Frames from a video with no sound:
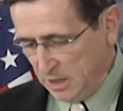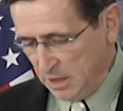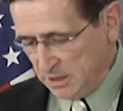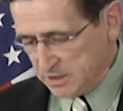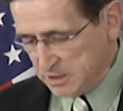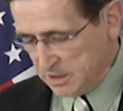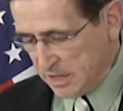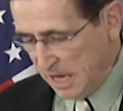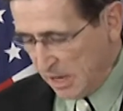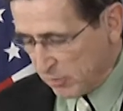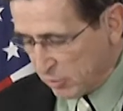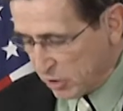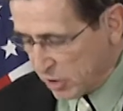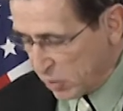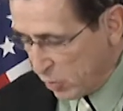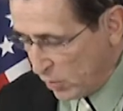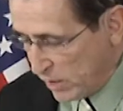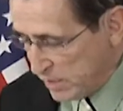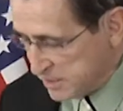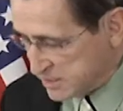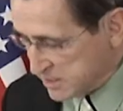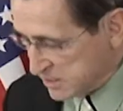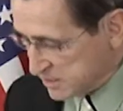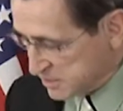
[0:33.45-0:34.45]
Today we're
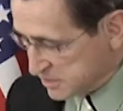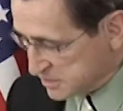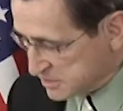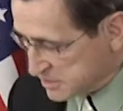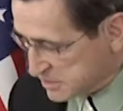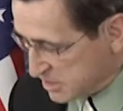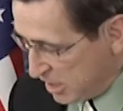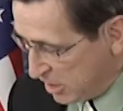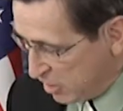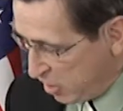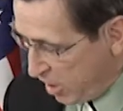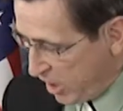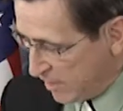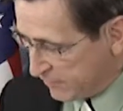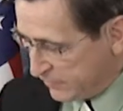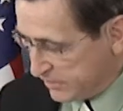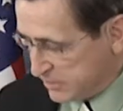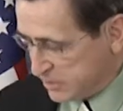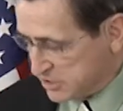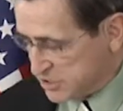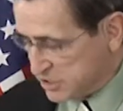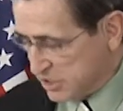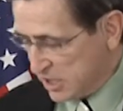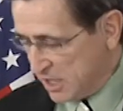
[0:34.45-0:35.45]
going to start off a
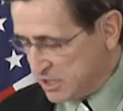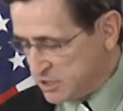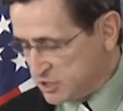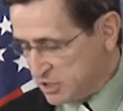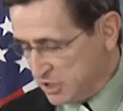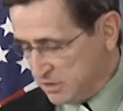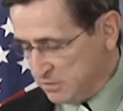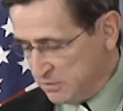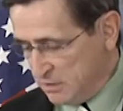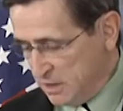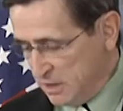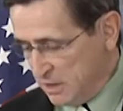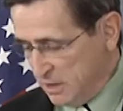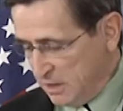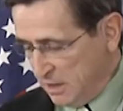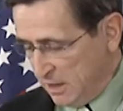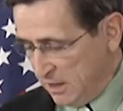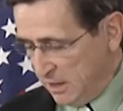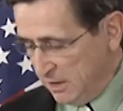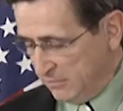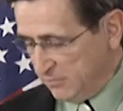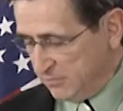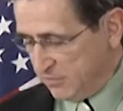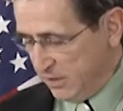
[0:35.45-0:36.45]
discussion
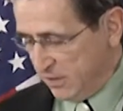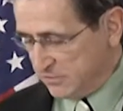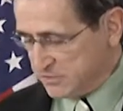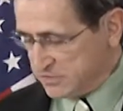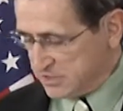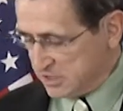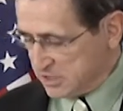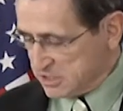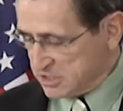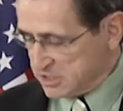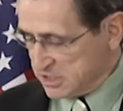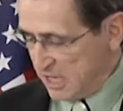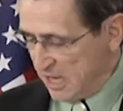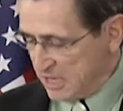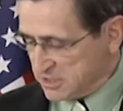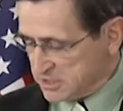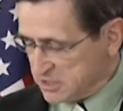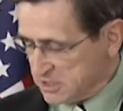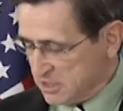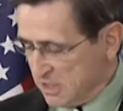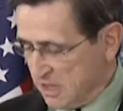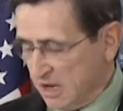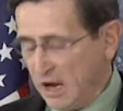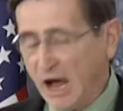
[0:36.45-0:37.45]
of
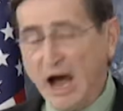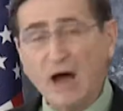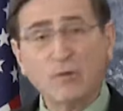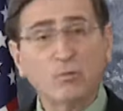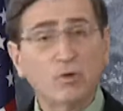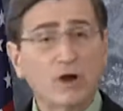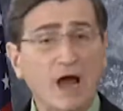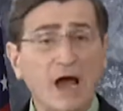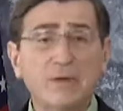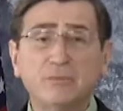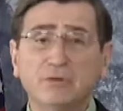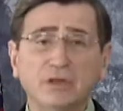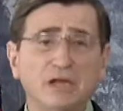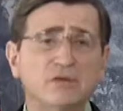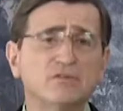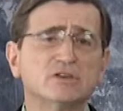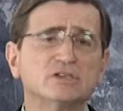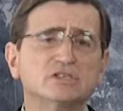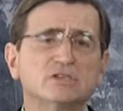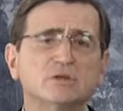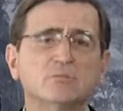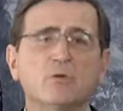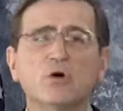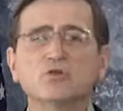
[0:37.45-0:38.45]
success on what I believe
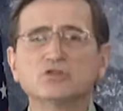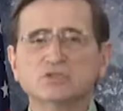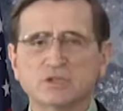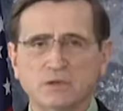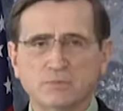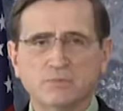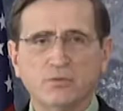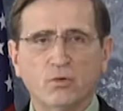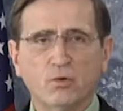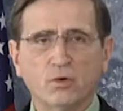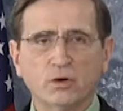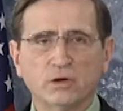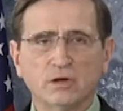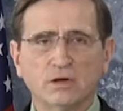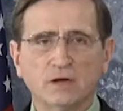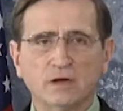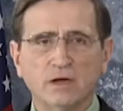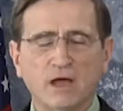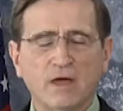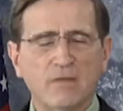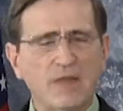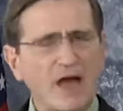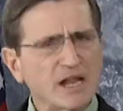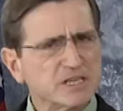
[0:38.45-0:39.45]
is the most important,
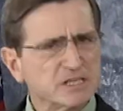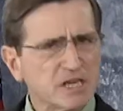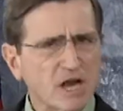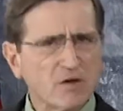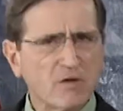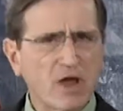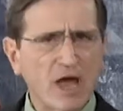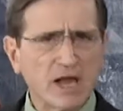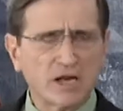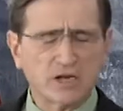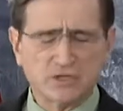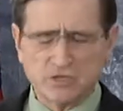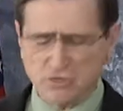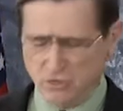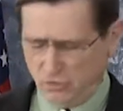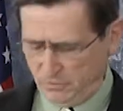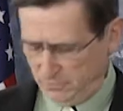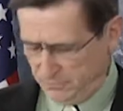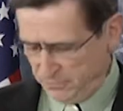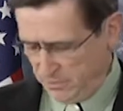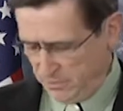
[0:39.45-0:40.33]
and that's our attitude.